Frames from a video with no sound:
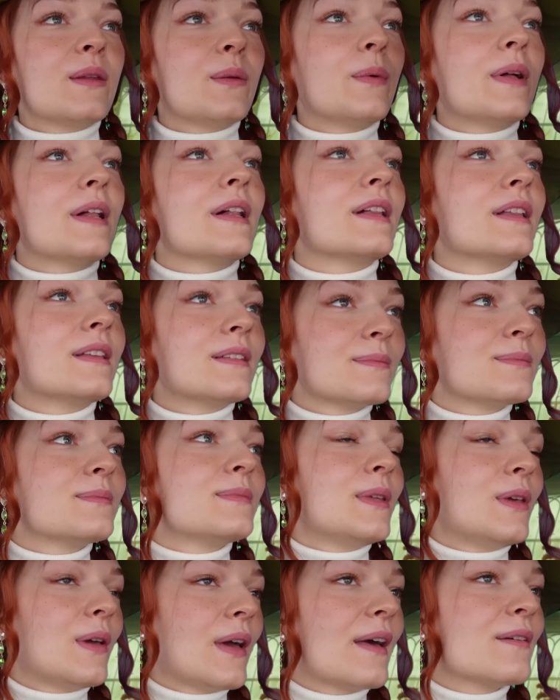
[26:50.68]
Well,
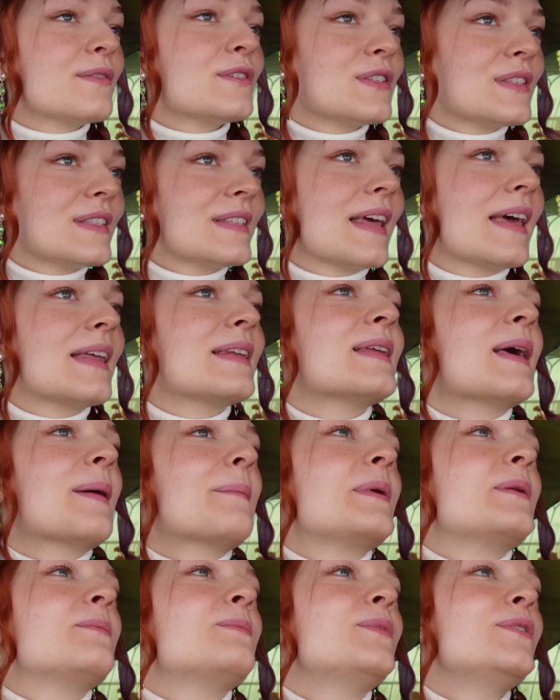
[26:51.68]
you have to stand up
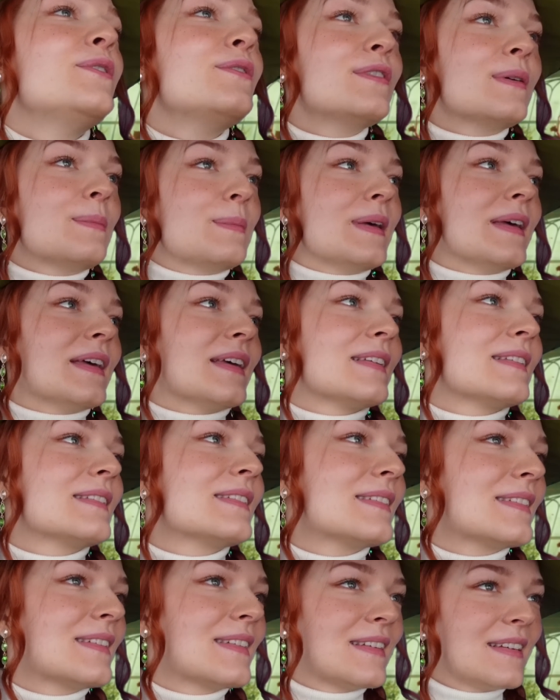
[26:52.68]
and move a
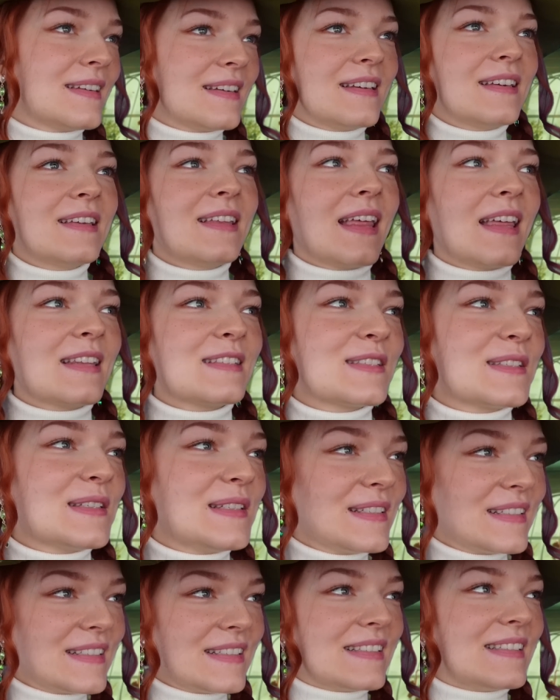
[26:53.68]
bit. That's
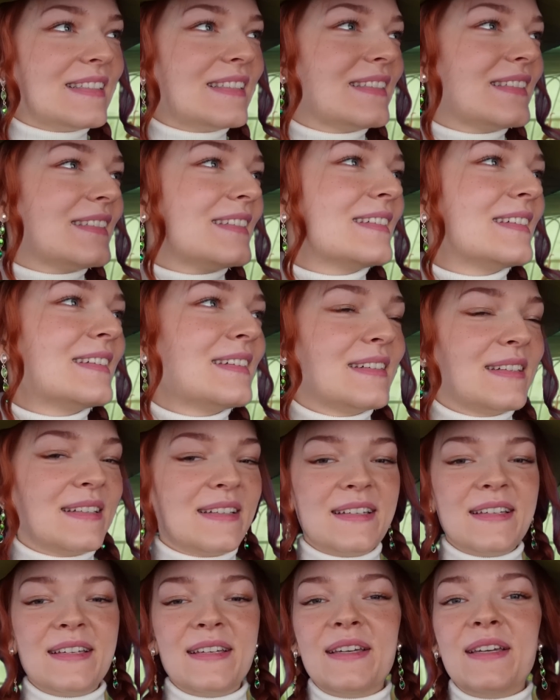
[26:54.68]
good.
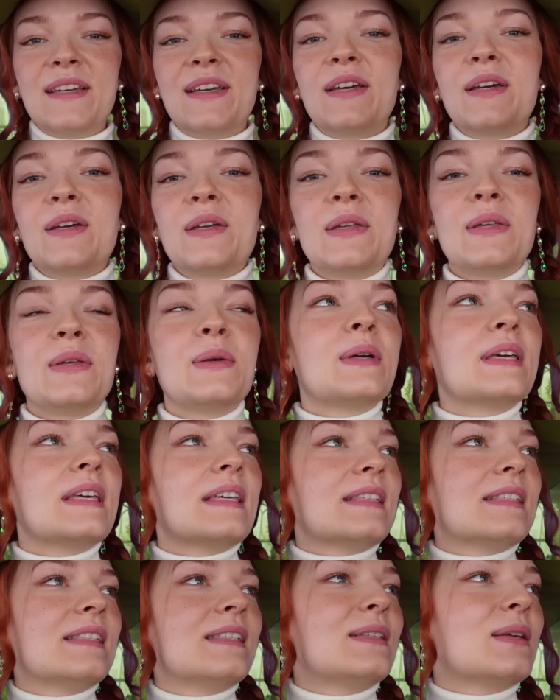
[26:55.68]
You
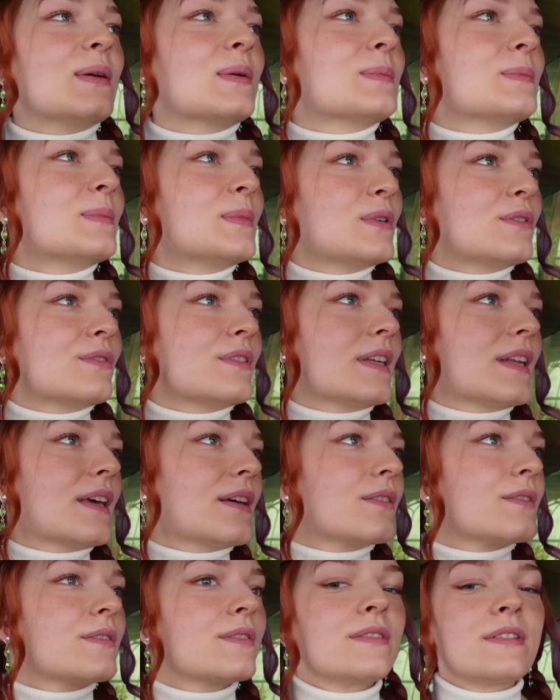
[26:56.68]
kids don't move
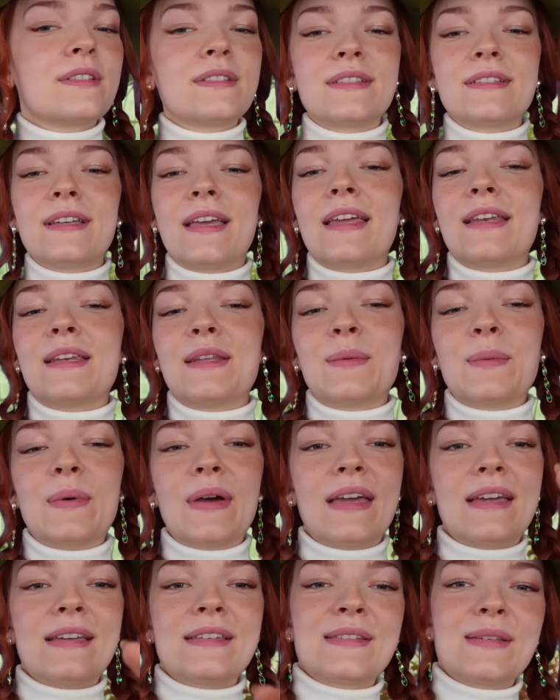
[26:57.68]
enough anyway,
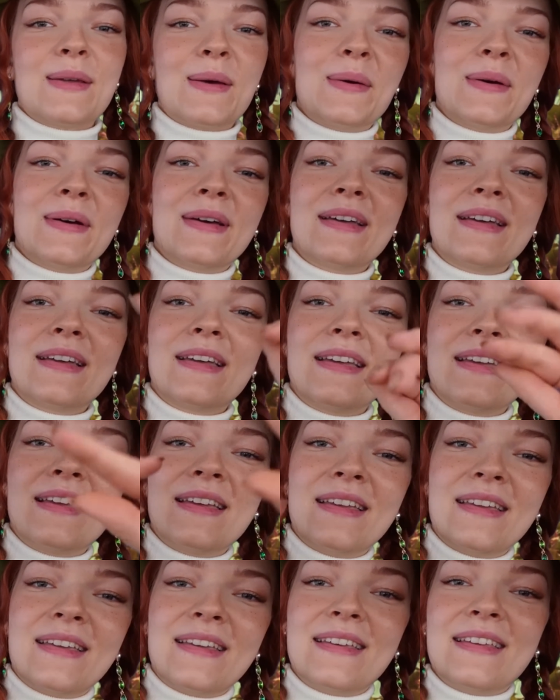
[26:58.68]
so
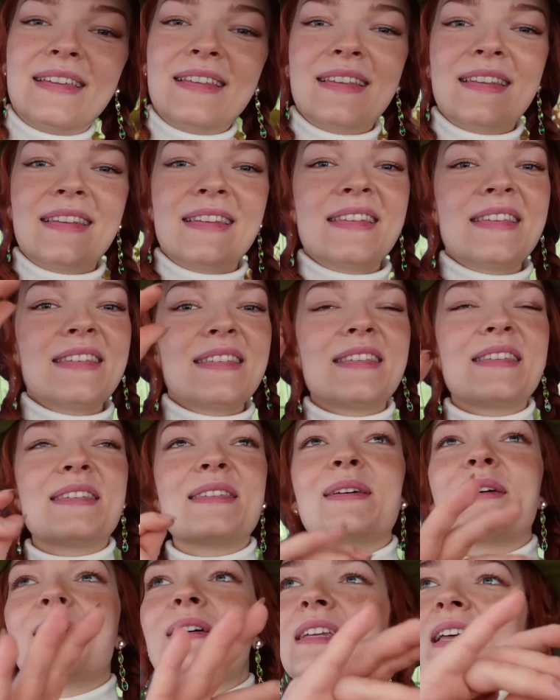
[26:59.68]
this is
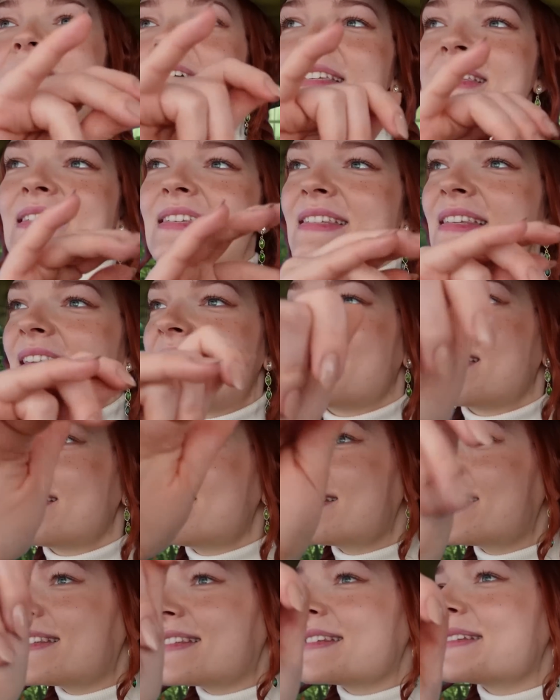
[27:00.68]
a good
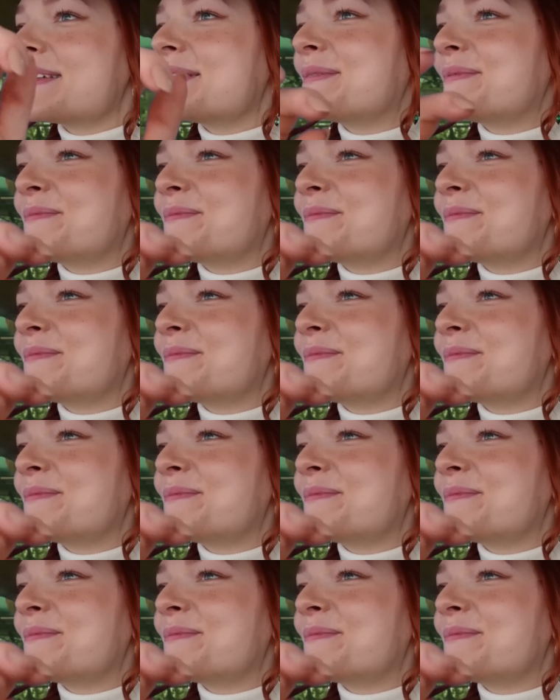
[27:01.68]
exercise.